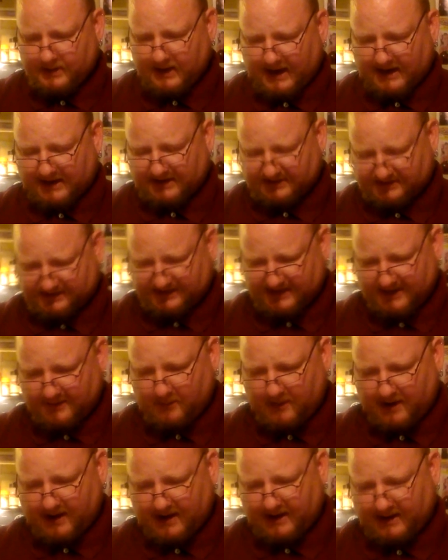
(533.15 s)
I can see
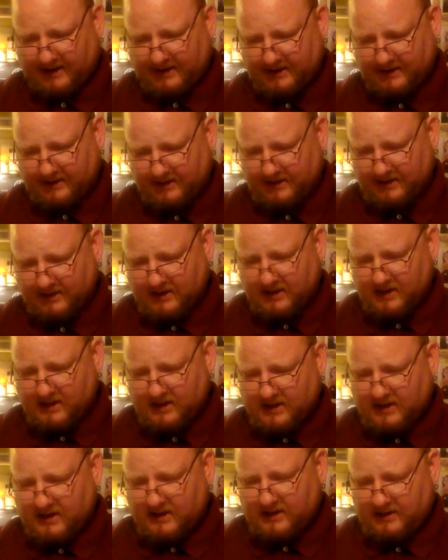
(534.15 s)
why
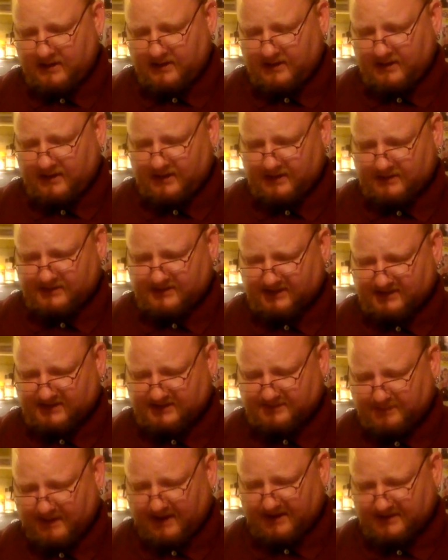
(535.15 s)
it's
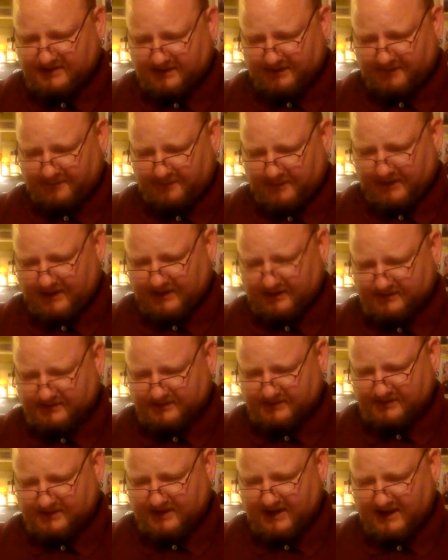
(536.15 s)
expensive,
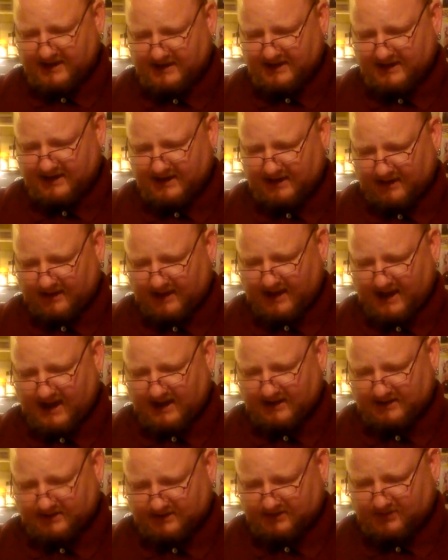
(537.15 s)
because they did a
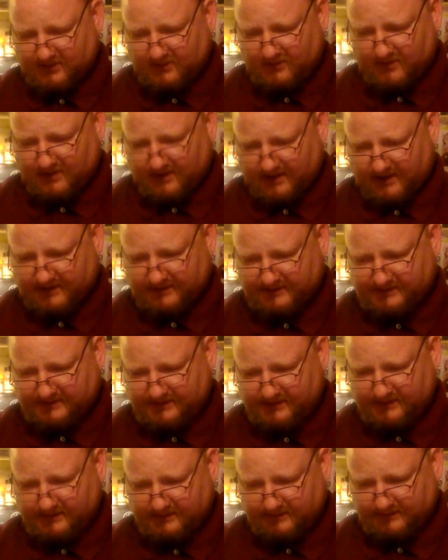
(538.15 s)
lot to this.